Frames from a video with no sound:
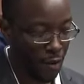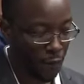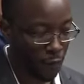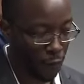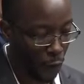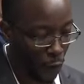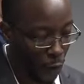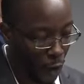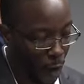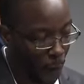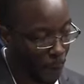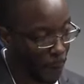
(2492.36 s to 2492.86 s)

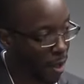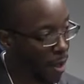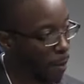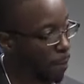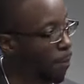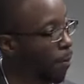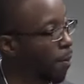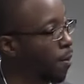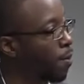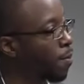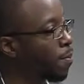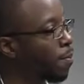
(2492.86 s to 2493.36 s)
for all
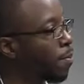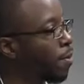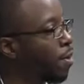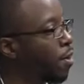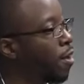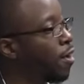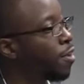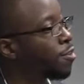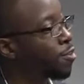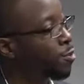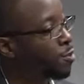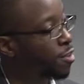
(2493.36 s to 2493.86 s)
people.
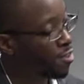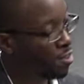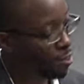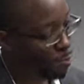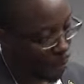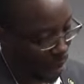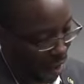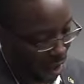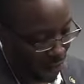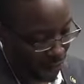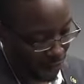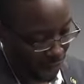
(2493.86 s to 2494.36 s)
So
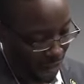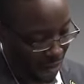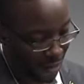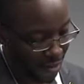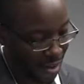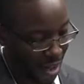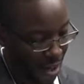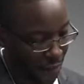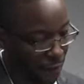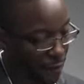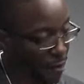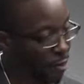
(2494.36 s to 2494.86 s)
despite these
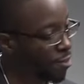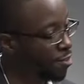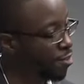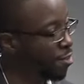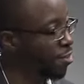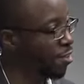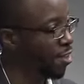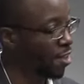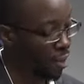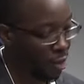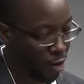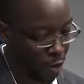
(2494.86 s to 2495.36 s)
efforts to
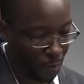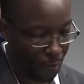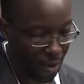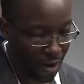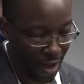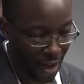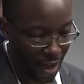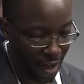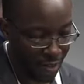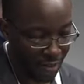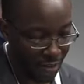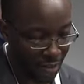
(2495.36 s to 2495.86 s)

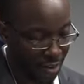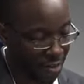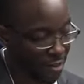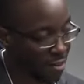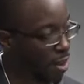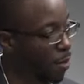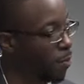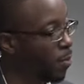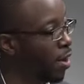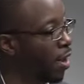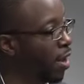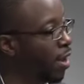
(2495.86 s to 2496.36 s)
dehumanize and
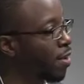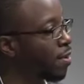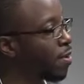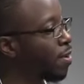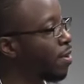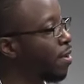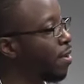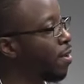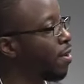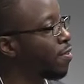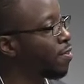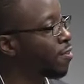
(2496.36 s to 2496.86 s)
intimidate,
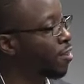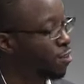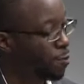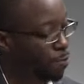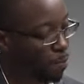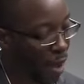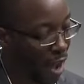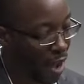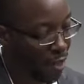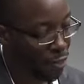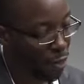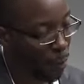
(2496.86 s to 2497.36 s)

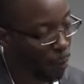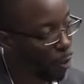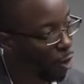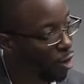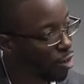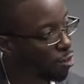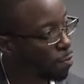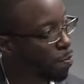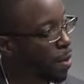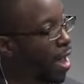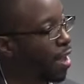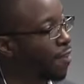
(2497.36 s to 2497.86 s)
despite the
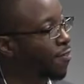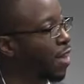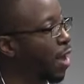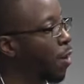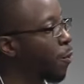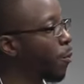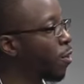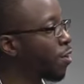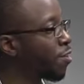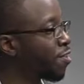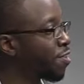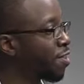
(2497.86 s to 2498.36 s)
pushback that
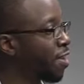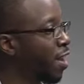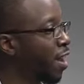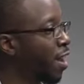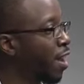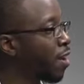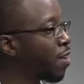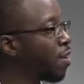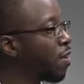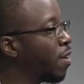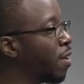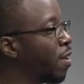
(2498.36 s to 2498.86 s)
we're
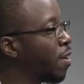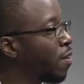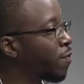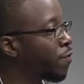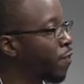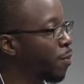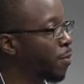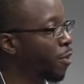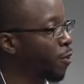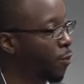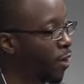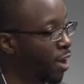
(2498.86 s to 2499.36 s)
seeing
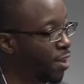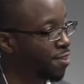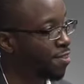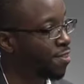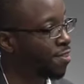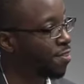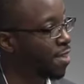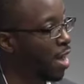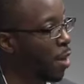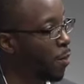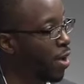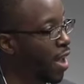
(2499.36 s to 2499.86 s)
from the racists
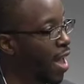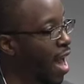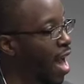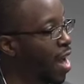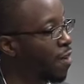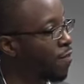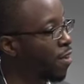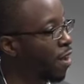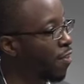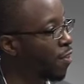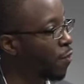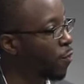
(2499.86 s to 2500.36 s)
that we
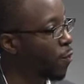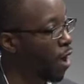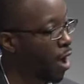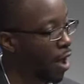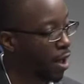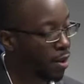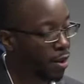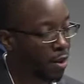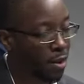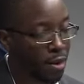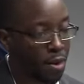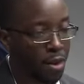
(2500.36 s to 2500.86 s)
have on the
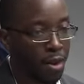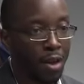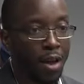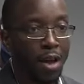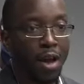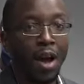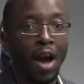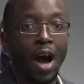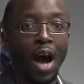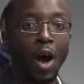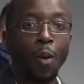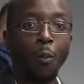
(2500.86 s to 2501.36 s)
run,
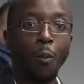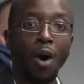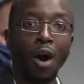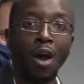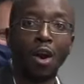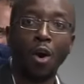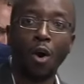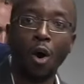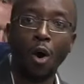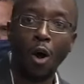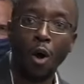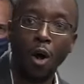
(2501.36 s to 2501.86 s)
I
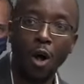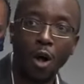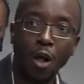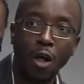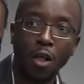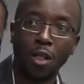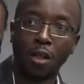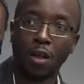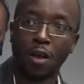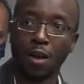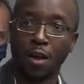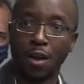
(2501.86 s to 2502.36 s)
want
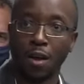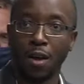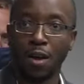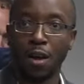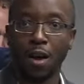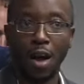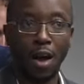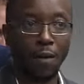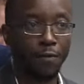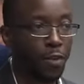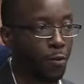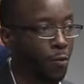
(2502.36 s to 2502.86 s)
all
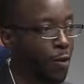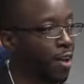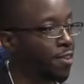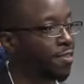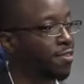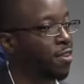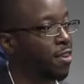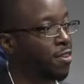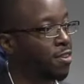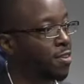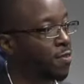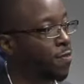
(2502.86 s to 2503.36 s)
of the
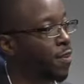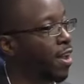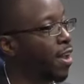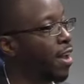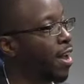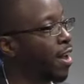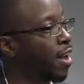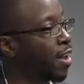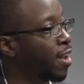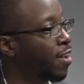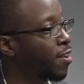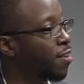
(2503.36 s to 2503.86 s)
residents of
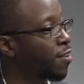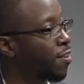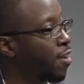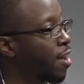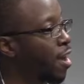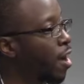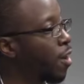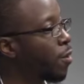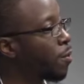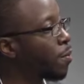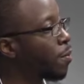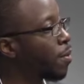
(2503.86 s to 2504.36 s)
Connecticut to
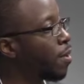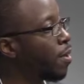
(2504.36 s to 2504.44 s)
know